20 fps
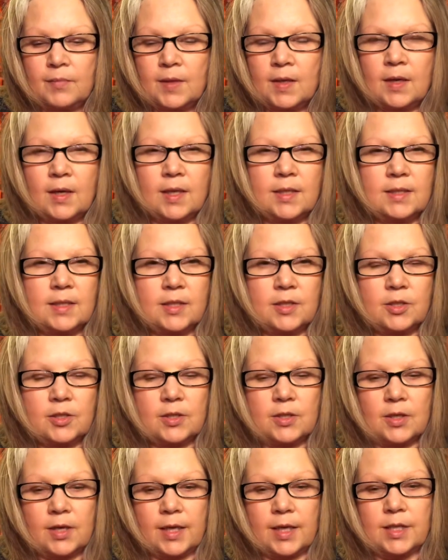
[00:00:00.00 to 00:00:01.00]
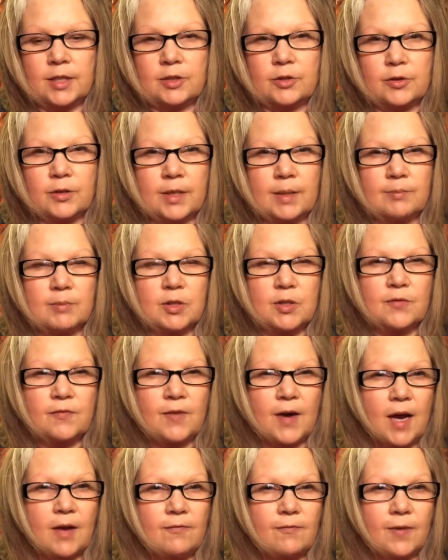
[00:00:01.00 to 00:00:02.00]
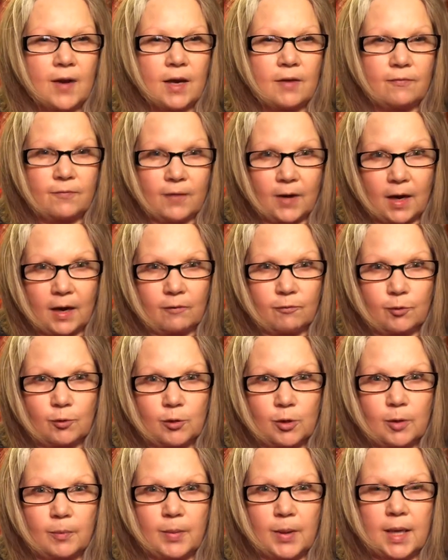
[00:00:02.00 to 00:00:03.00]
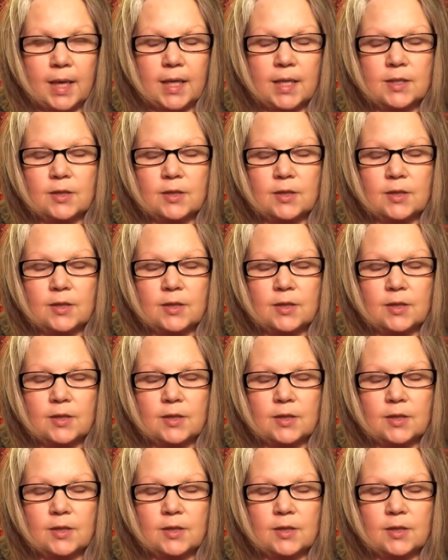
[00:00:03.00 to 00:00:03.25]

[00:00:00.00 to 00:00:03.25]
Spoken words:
Guys, I just saw angel numbers 555 roll by.